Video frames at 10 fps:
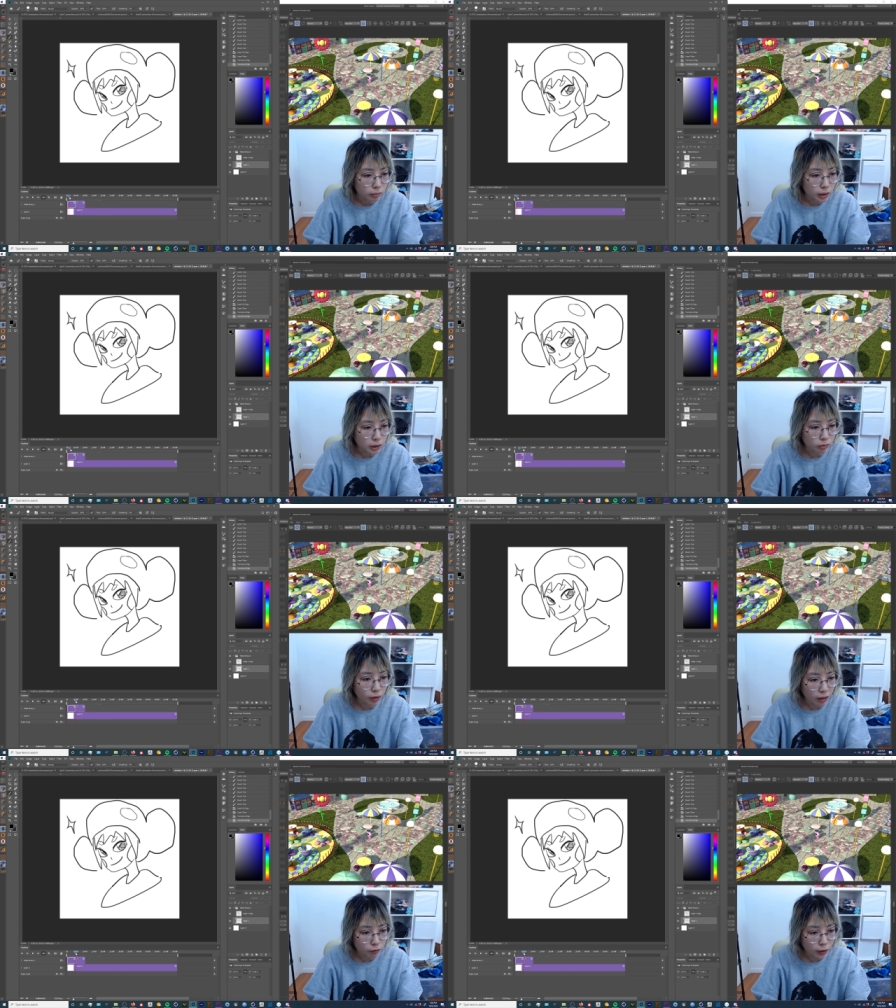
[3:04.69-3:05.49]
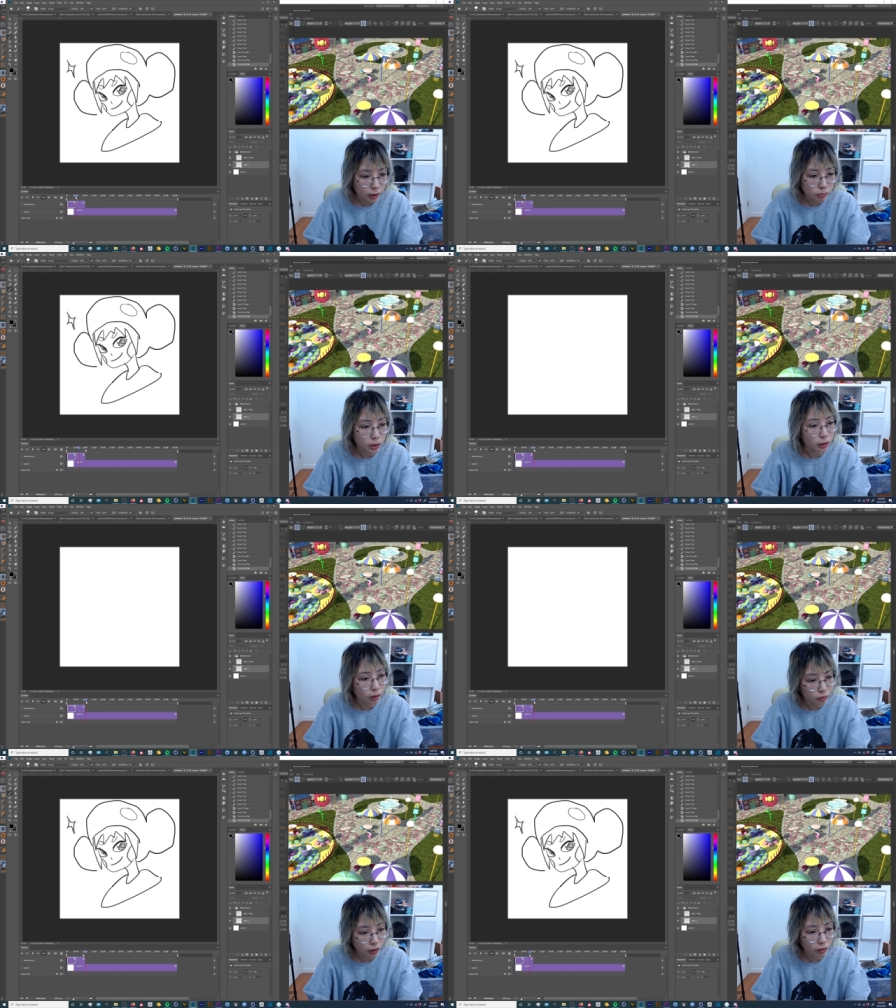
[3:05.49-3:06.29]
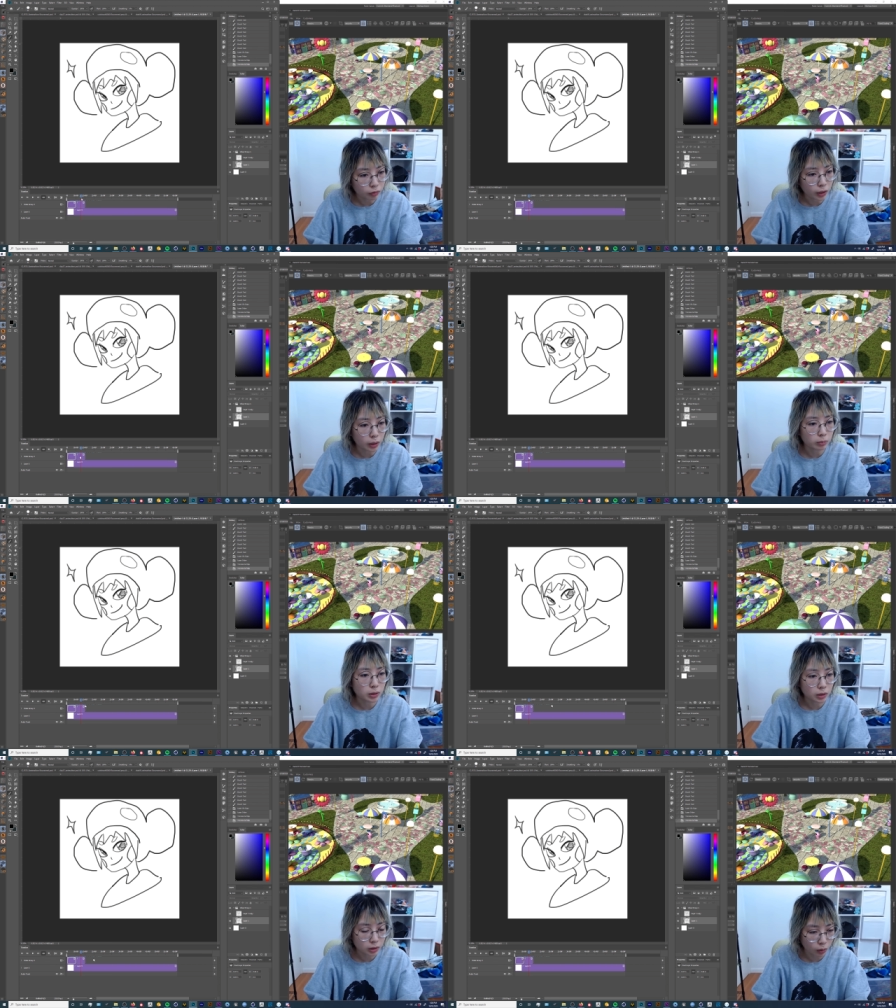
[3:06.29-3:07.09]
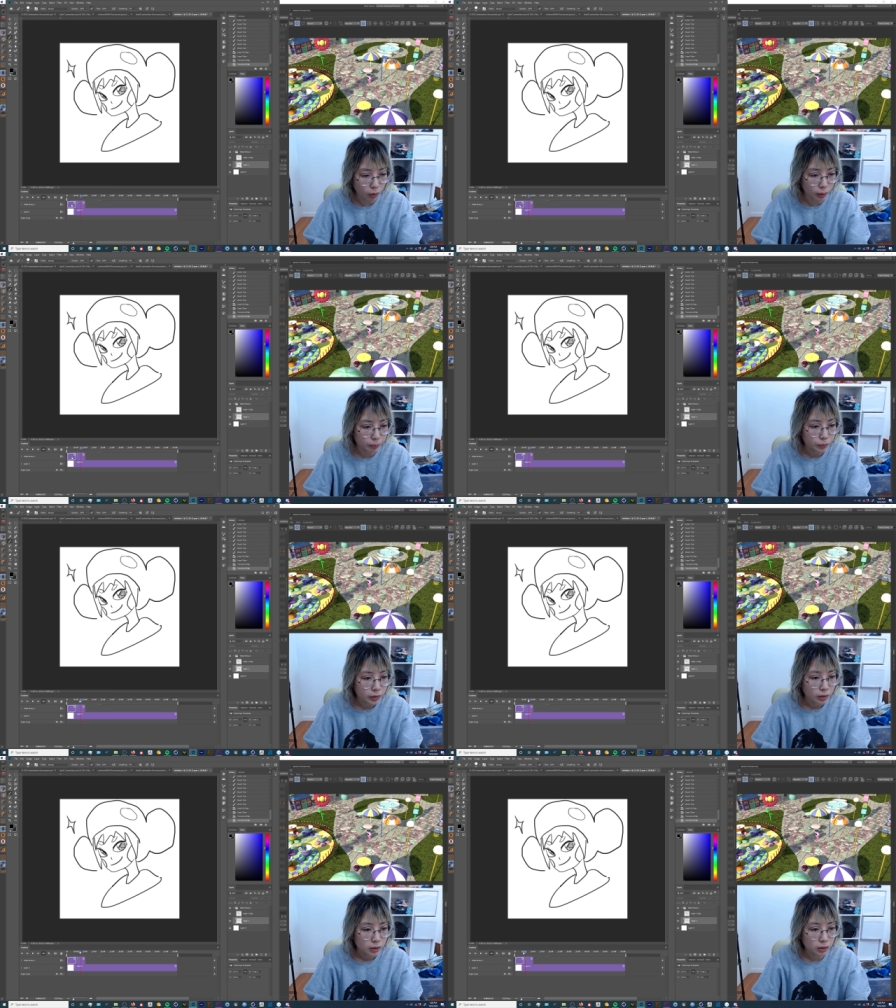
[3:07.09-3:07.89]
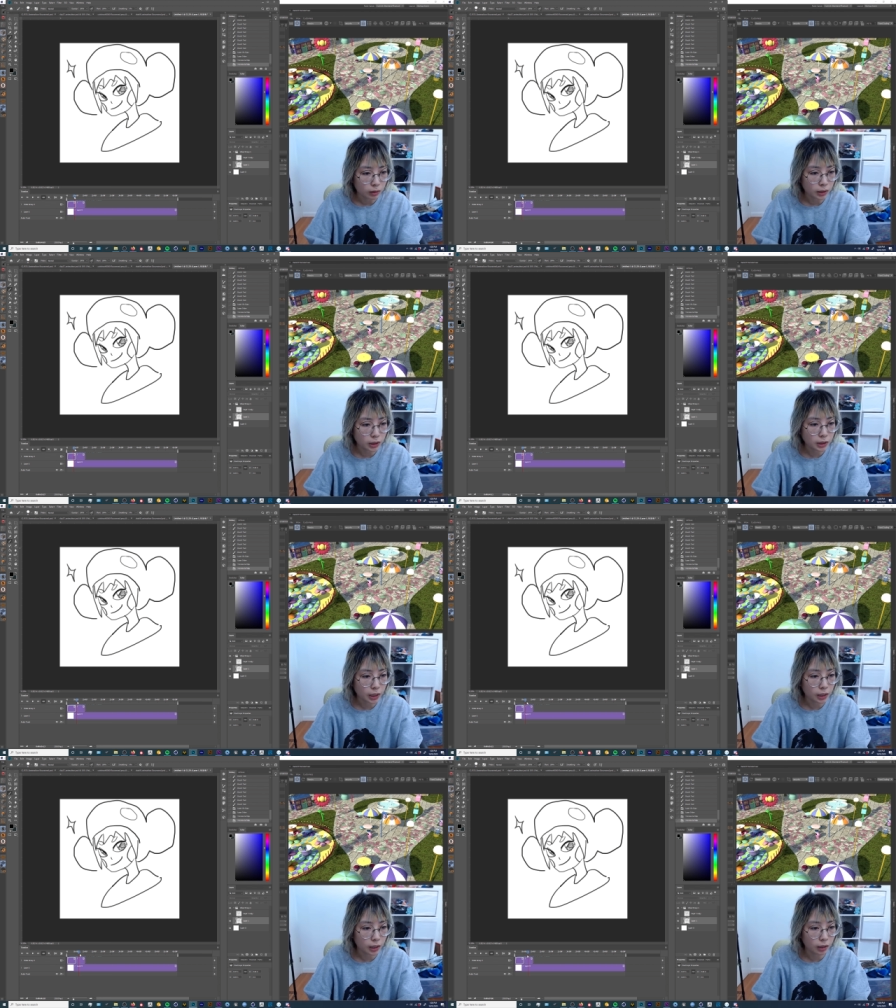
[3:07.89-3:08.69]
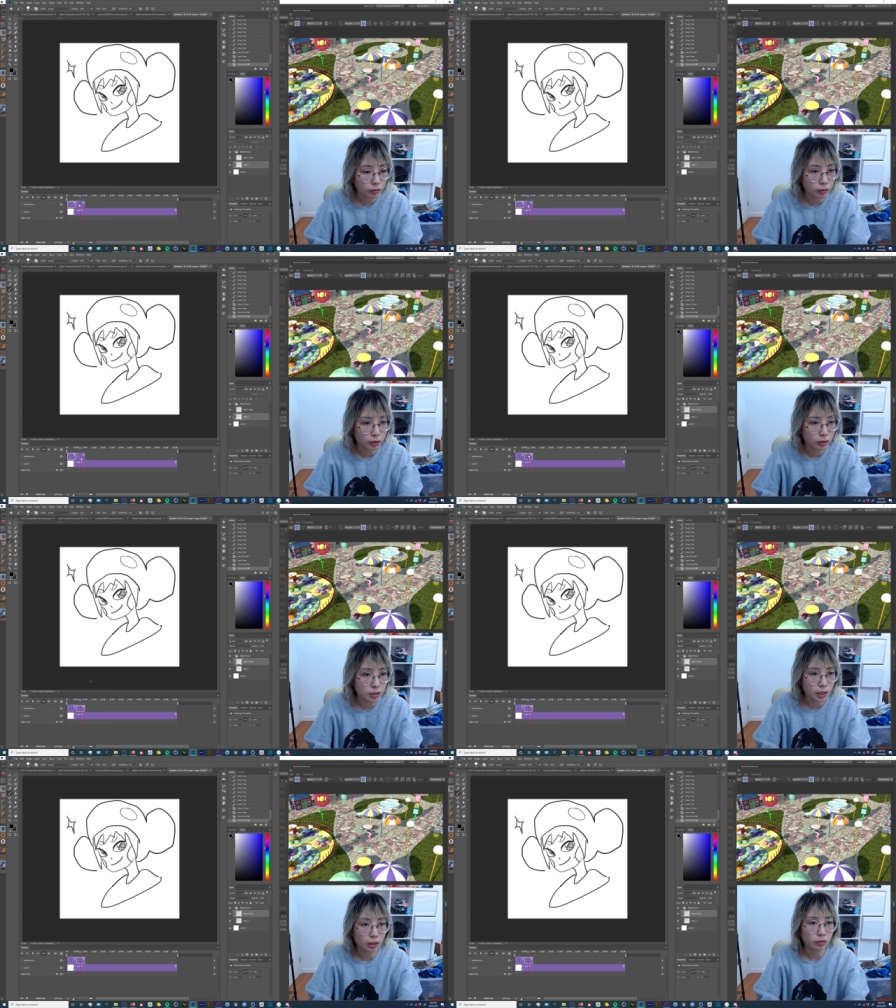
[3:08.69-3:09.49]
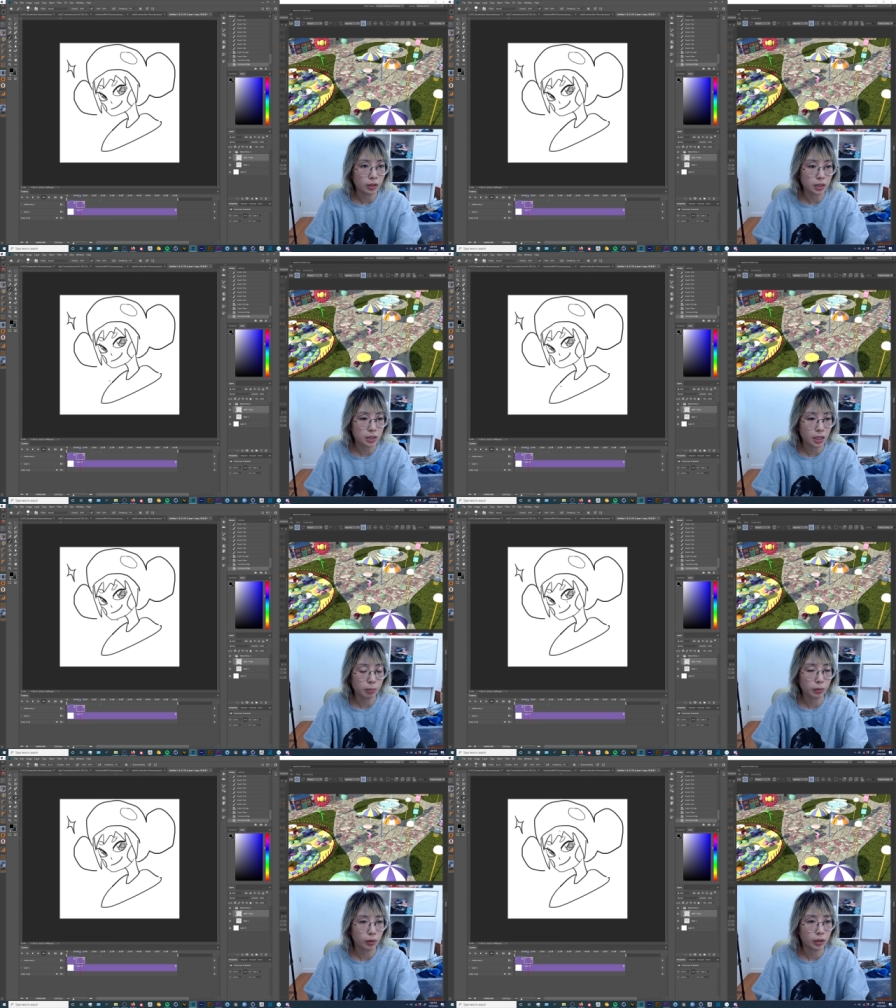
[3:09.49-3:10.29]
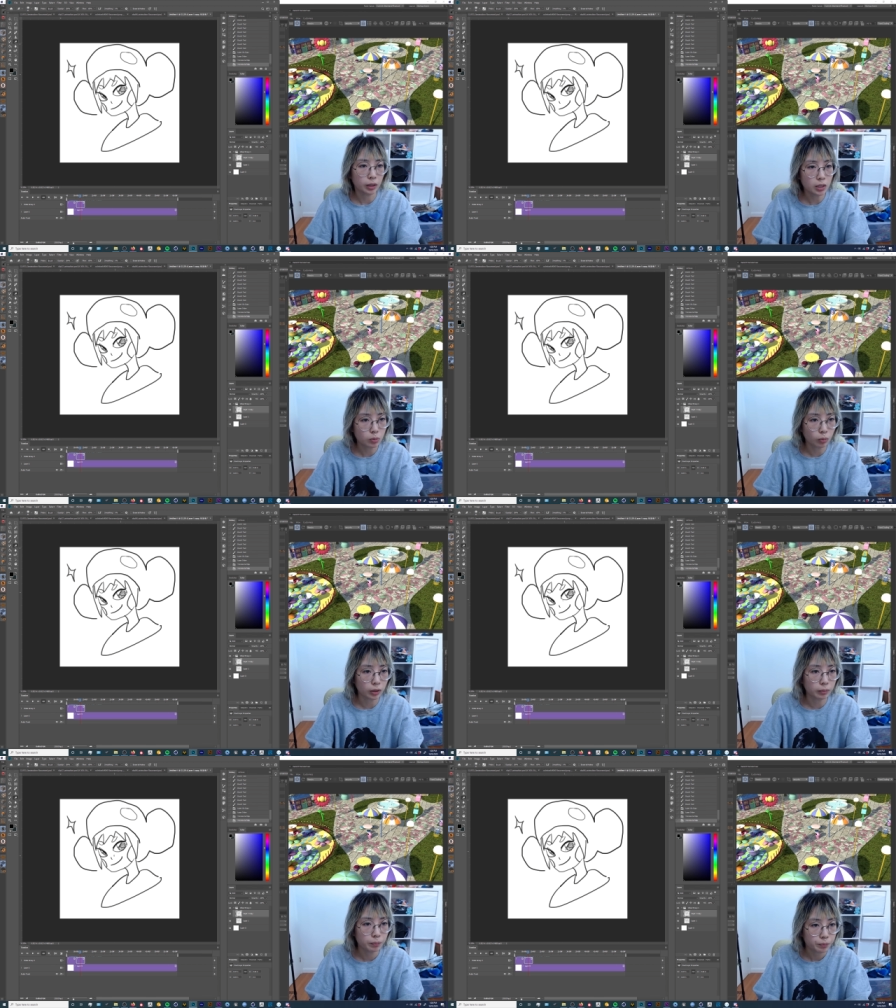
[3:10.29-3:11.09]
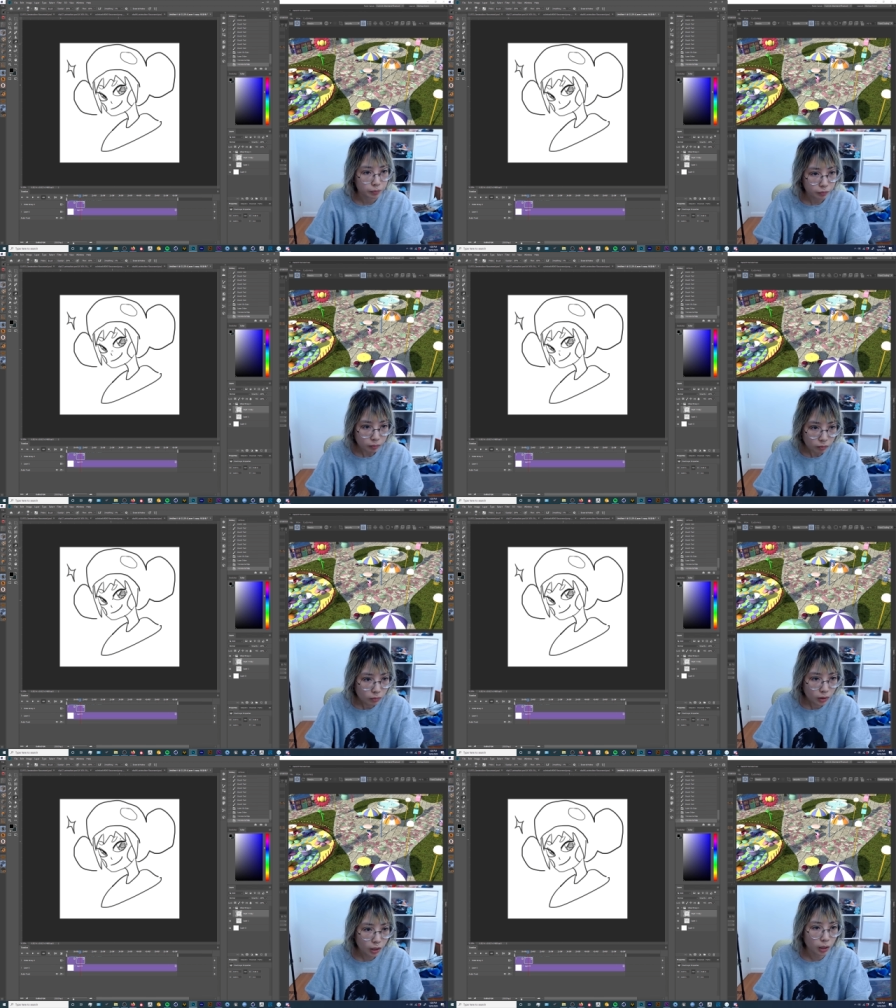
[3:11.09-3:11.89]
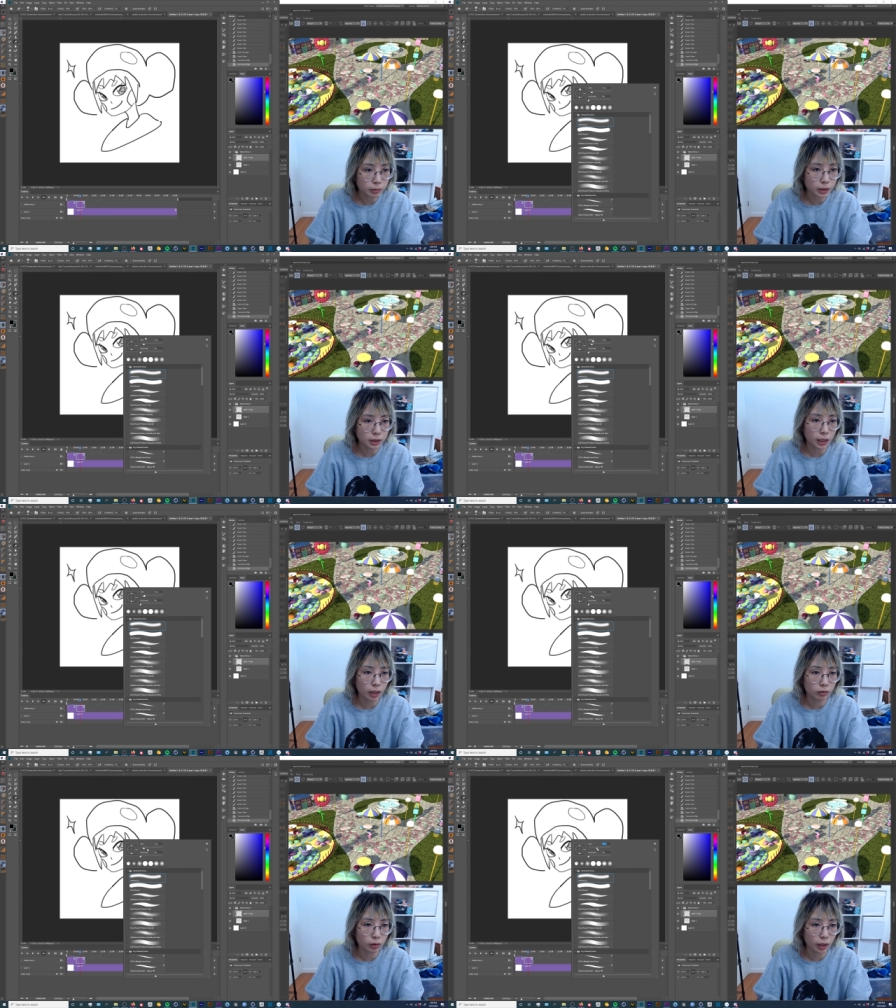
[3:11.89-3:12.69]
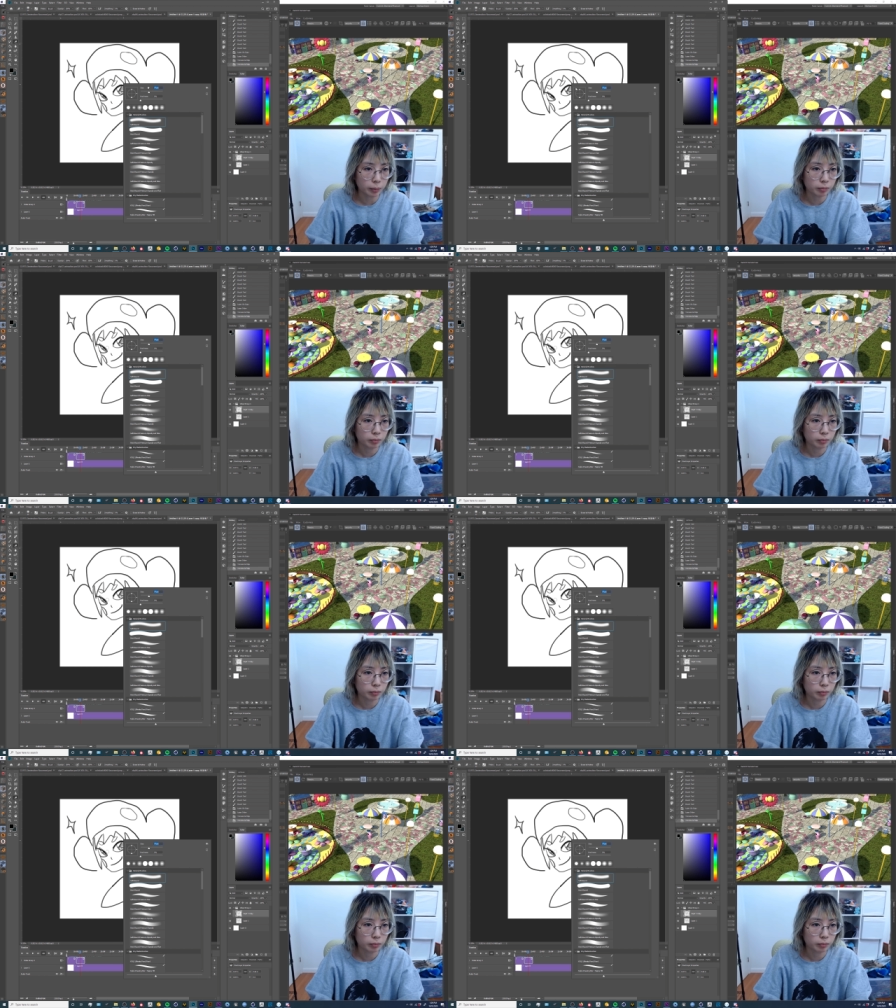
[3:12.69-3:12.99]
This is 5 frames, another 5 frames, so on. So let's just say, like for the sake of this example, in this one, I'm just gonna have her like